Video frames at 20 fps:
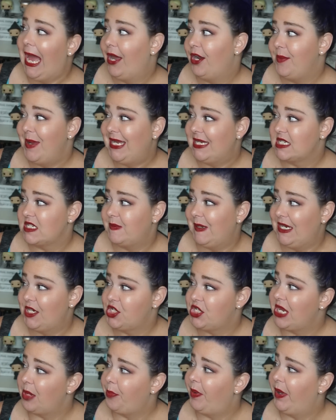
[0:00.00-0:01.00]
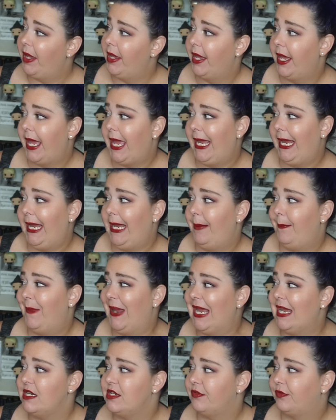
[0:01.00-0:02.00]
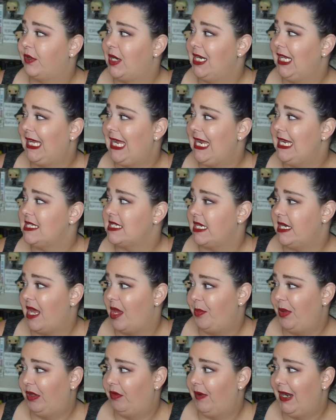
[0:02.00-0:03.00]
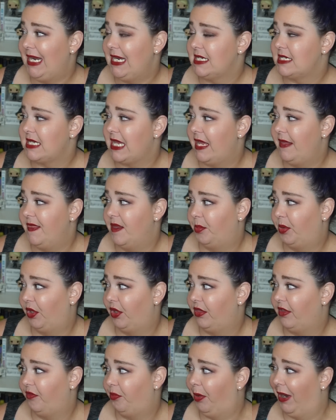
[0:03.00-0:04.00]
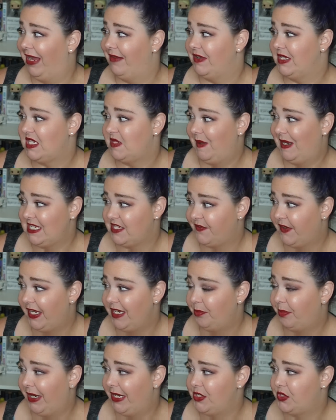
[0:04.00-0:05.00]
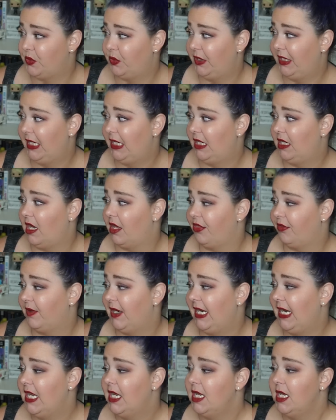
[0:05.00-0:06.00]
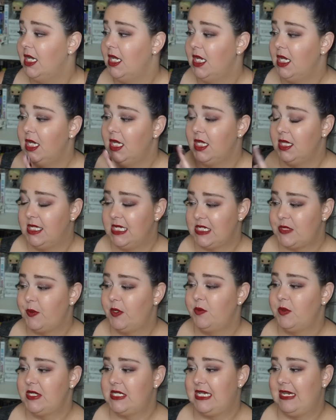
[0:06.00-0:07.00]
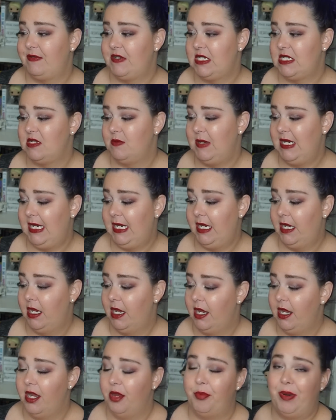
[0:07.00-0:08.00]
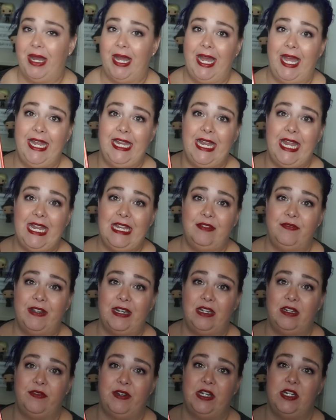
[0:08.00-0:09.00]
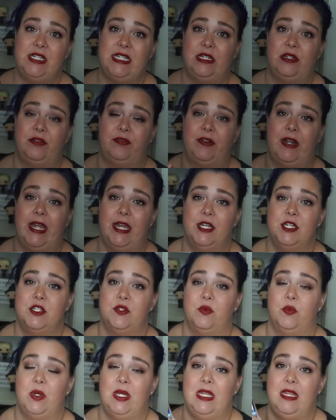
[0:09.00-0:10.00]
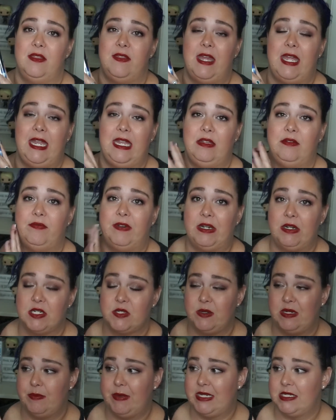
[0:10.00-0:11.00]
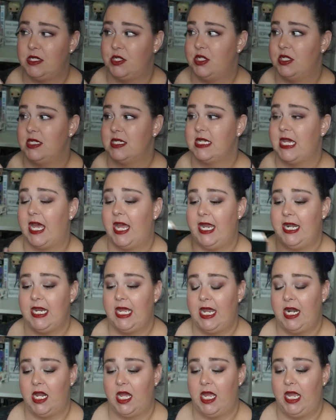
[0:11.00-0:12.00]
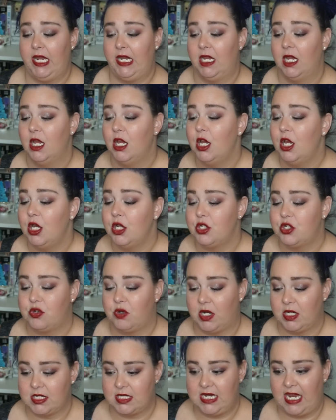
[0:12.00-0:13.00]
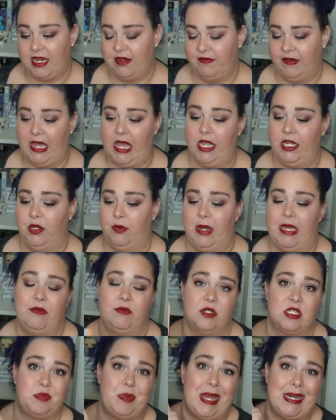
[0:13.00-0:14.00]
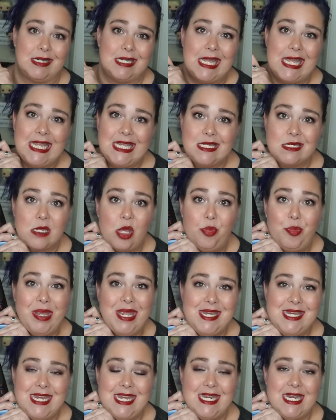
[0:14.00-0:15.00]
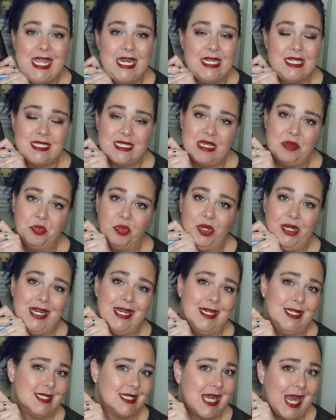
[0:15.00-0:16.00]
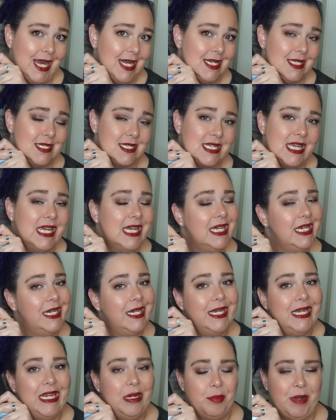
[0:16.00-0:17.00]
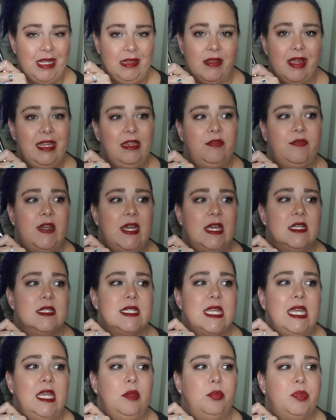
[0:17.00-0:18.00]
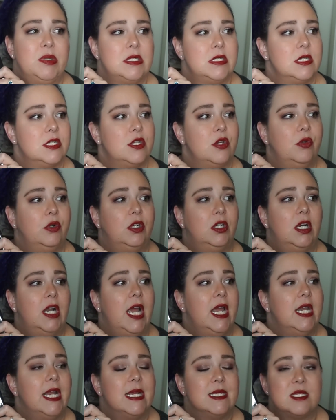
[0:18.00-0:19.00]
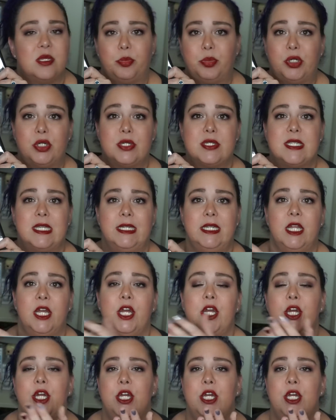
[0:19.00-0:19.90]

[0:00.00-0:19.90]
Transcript: How to Make a Spaceship, A Band of Renegades, An Epic Race, and the Birth of Private Spaceflight by Julian Guthrie. This one was gifted to me by a very, very dear friend with a very sweet message inside, and I trust and value and respect his opinion and his input and his guidance in my life as a business owner and as a person.